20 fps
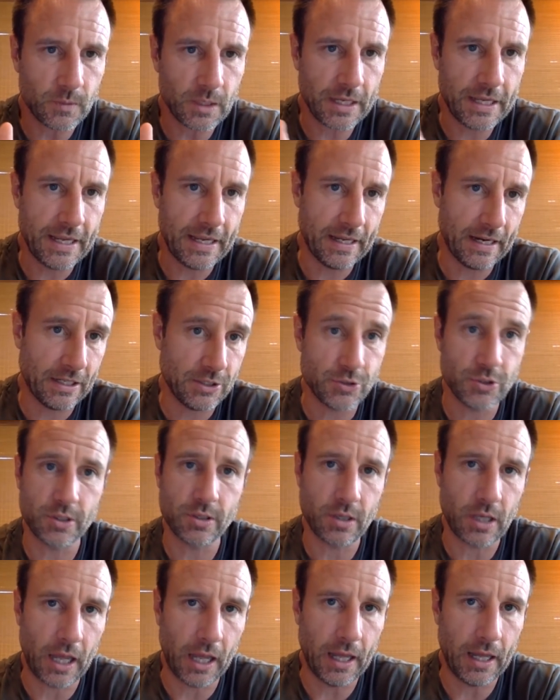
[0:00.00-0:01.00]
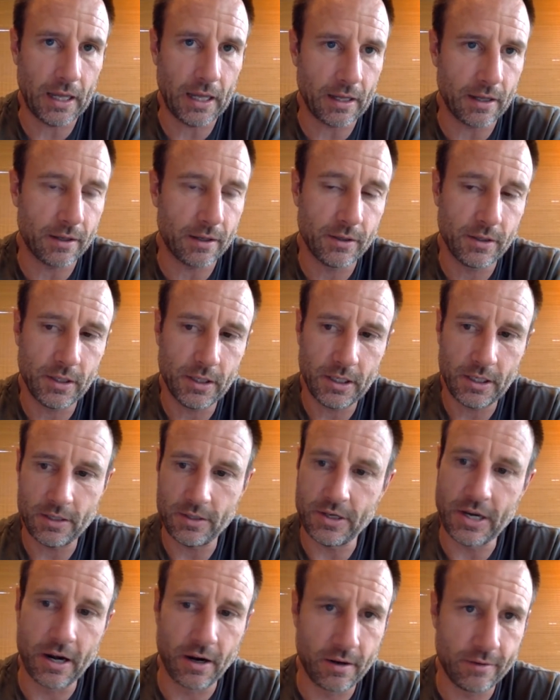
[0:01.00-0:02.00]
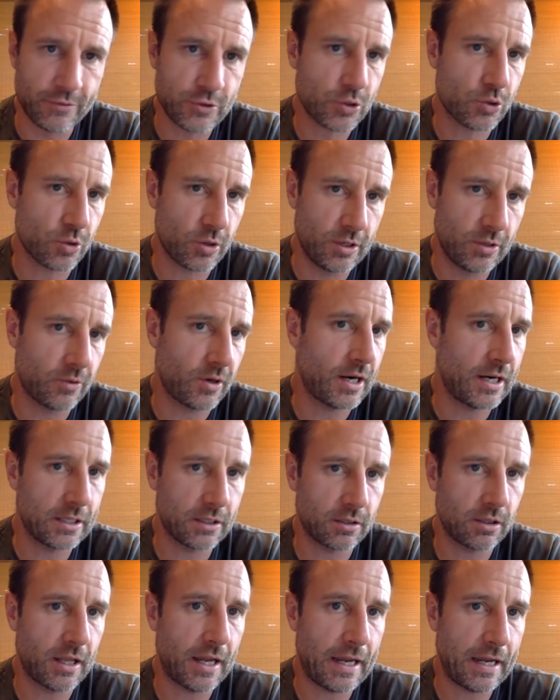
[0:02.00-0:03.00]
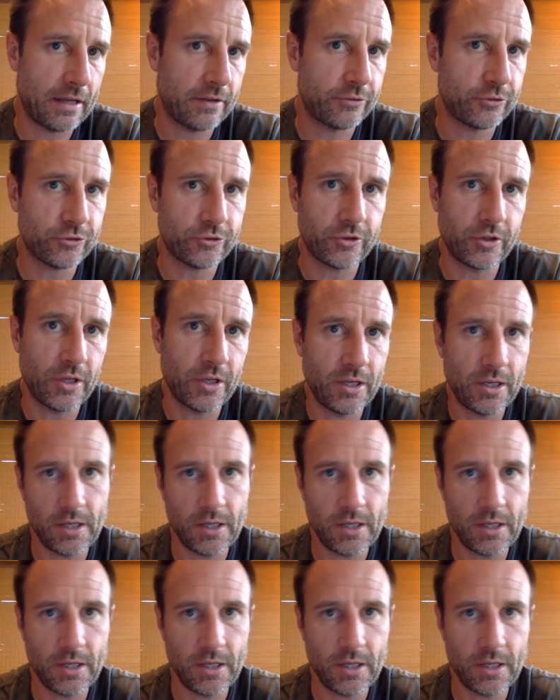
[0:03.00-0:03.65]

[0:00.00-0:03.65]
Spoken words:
And I took a narrative screenwriting class